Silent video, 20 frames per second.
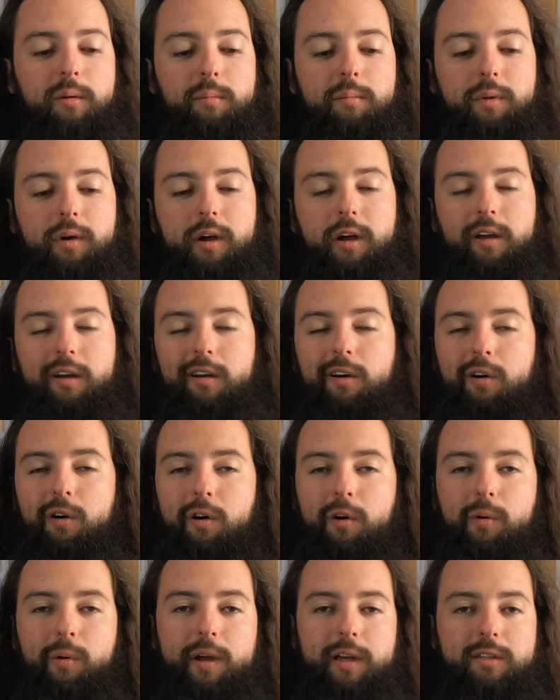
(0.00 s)
But
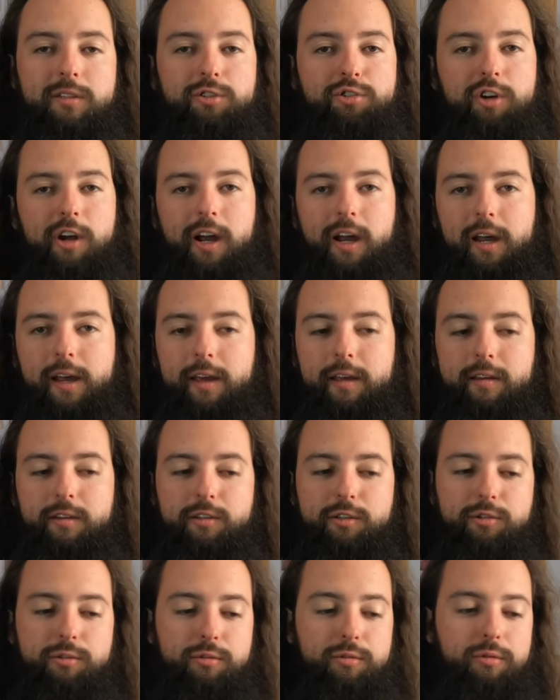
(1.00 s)
always try
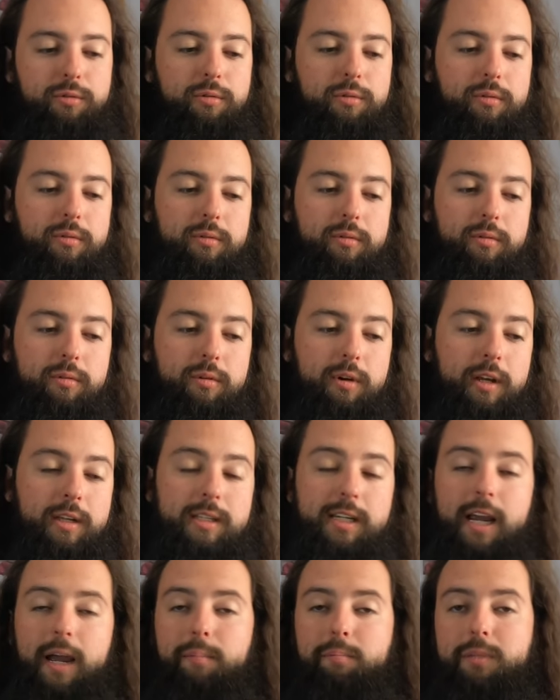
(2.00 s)
to
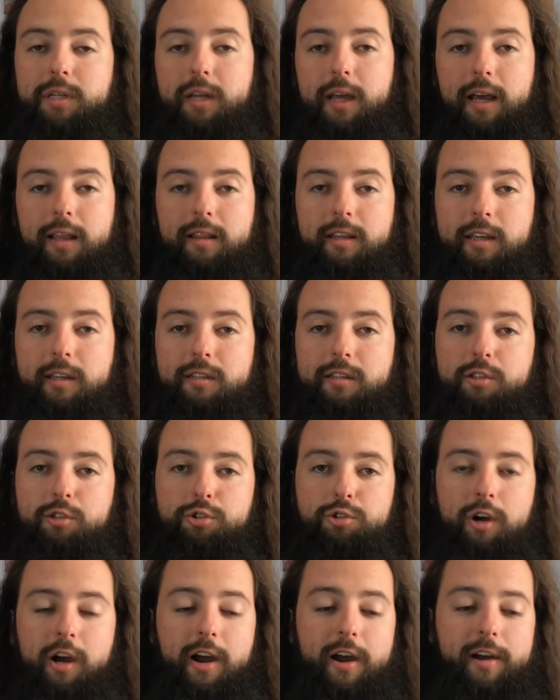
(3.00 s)
attempt at least to
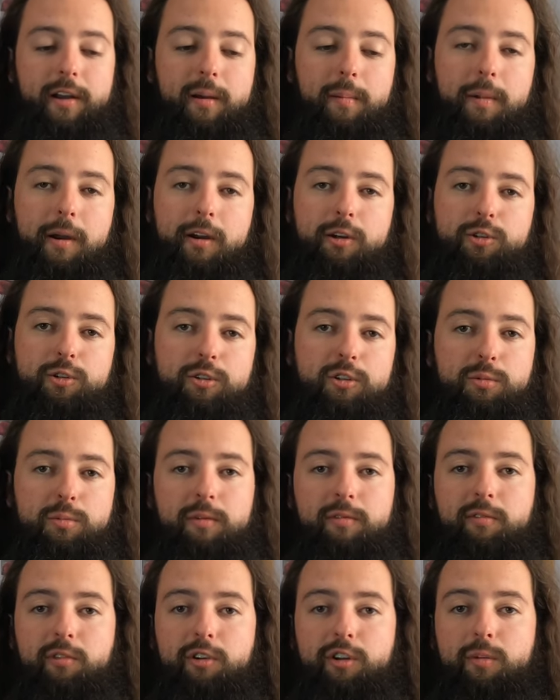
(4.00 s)
try on a pair of shoes
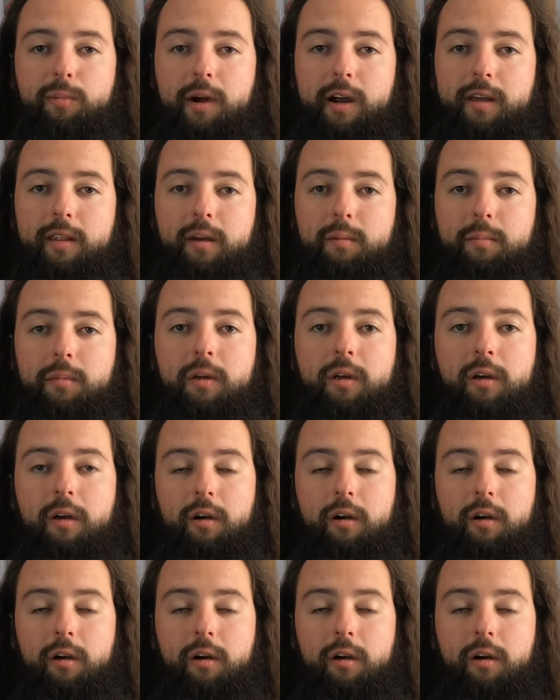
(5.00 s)
before you buy them